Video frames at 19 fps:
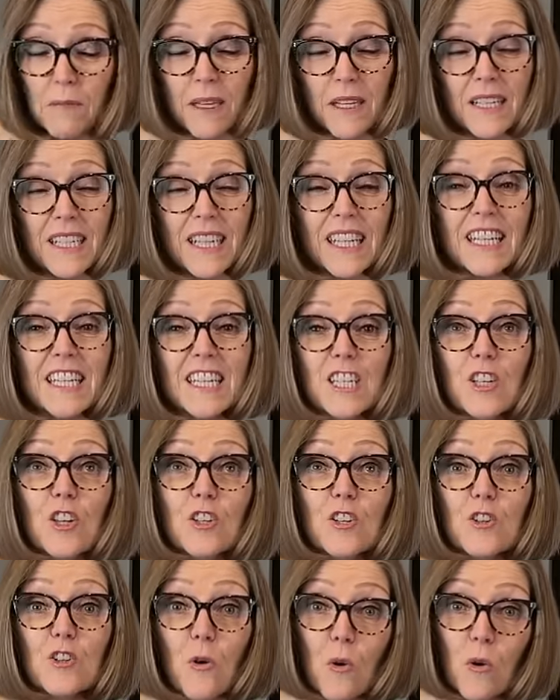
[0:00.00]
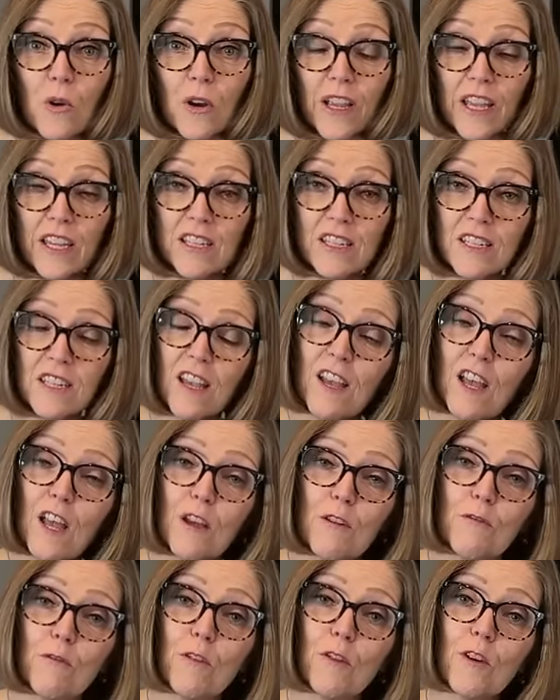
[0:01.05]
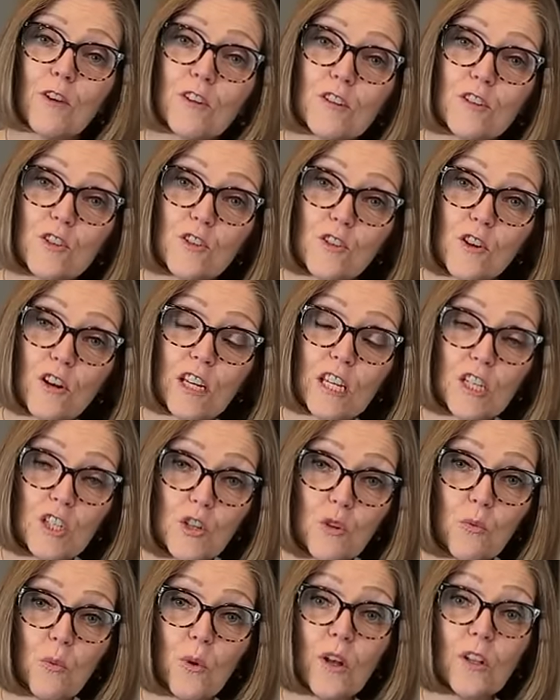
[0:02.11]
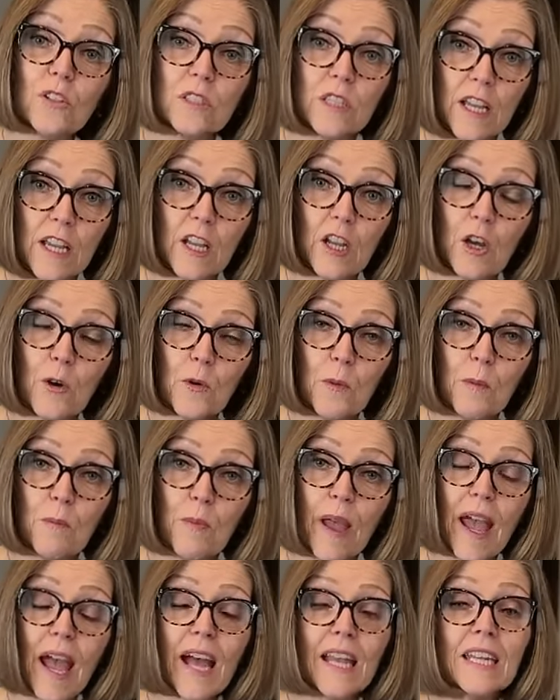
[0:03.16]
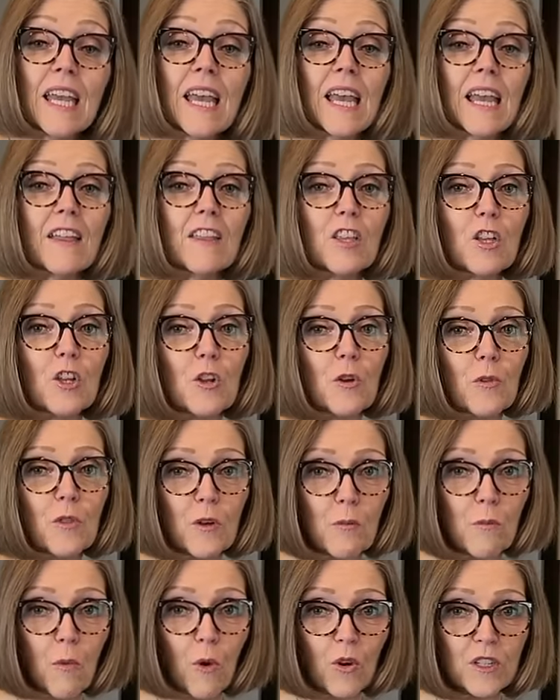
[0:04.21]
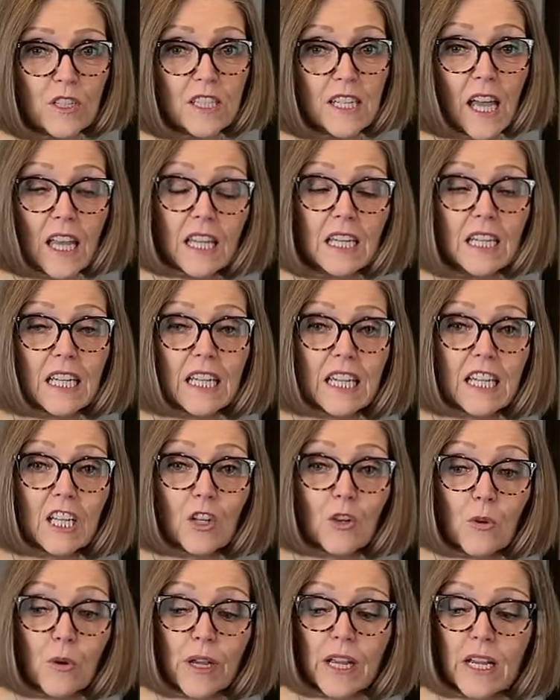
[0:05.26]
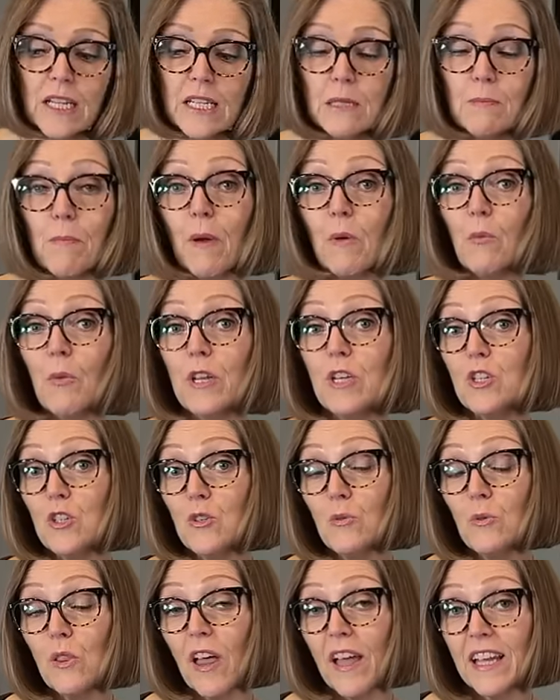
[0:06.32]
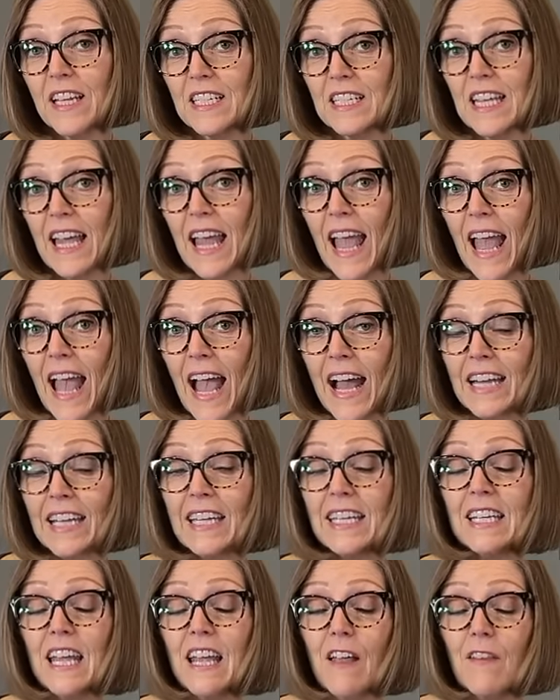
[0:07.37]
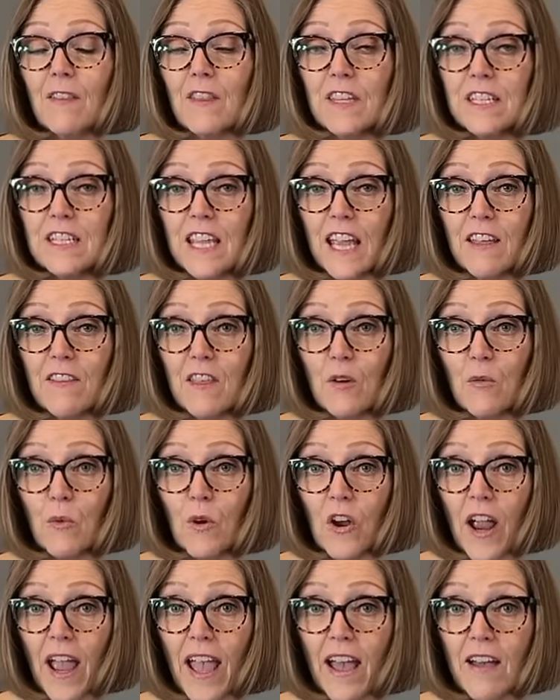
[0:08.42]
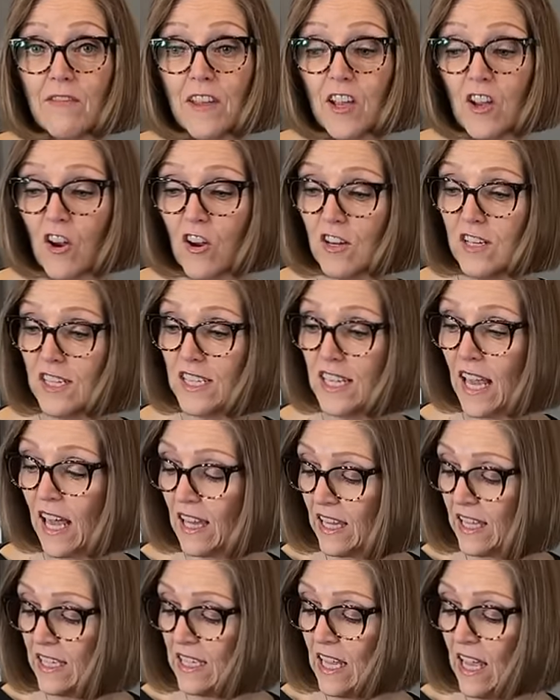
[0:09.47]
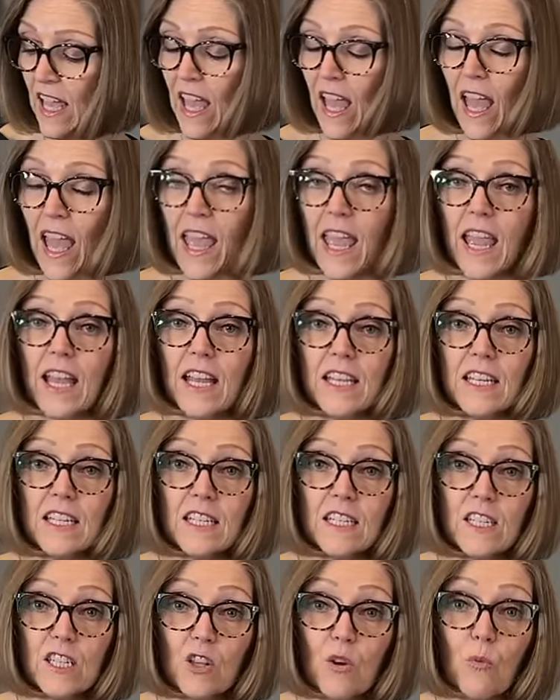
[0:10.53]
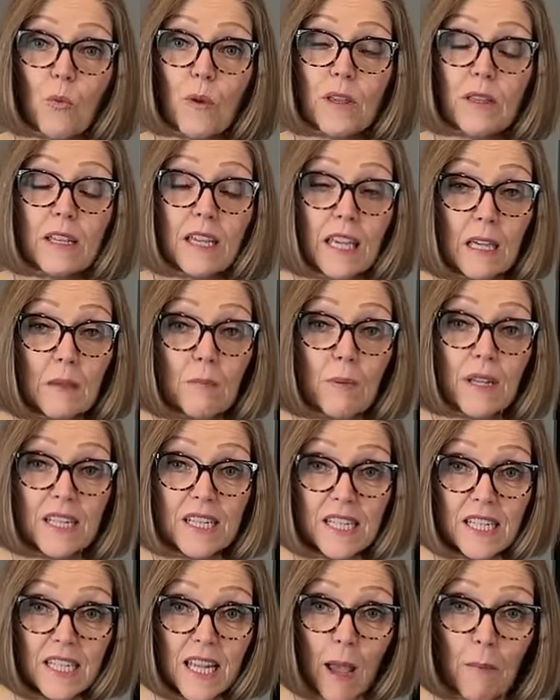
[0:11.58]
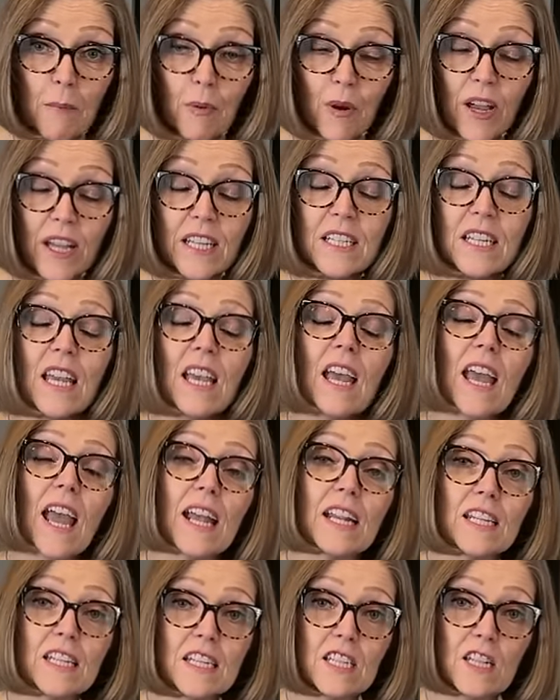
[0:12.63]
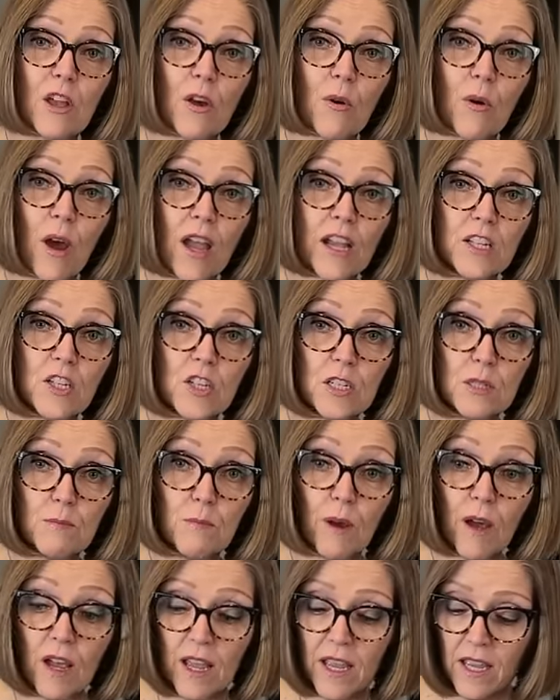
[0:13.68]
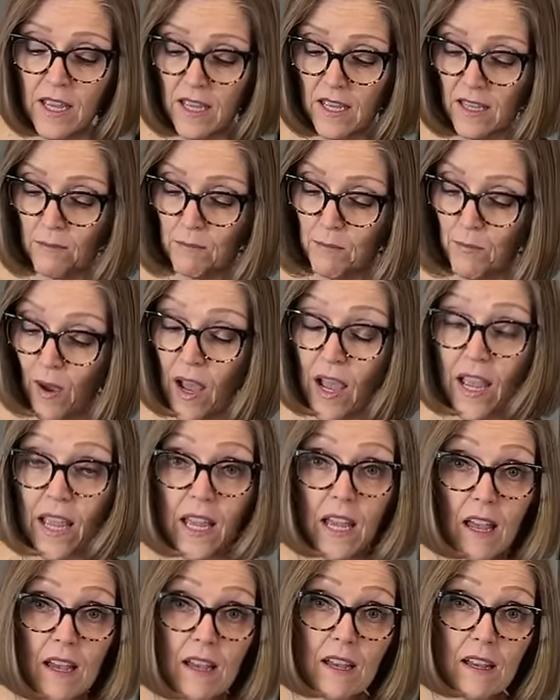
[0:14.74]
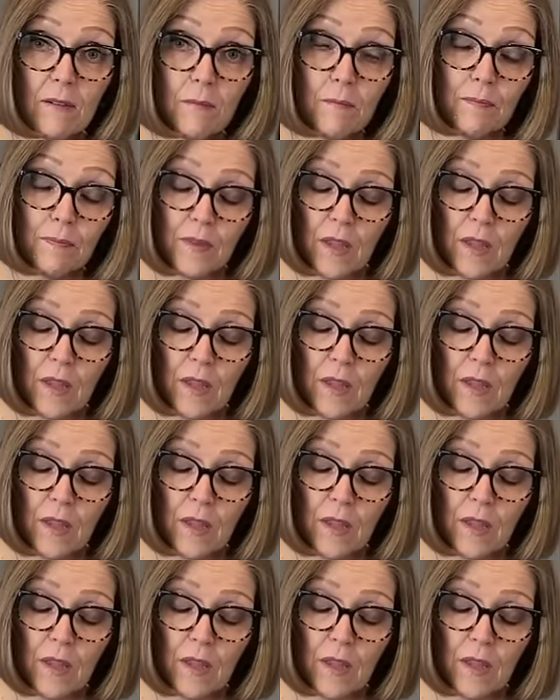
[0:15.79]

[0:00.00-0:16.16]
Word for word: mix is notorious for starting to wilt and go bad. You know, they're more delicate greens, but we do like to add it the day that we're having our salad, and so we keep it separate. And so I just buy a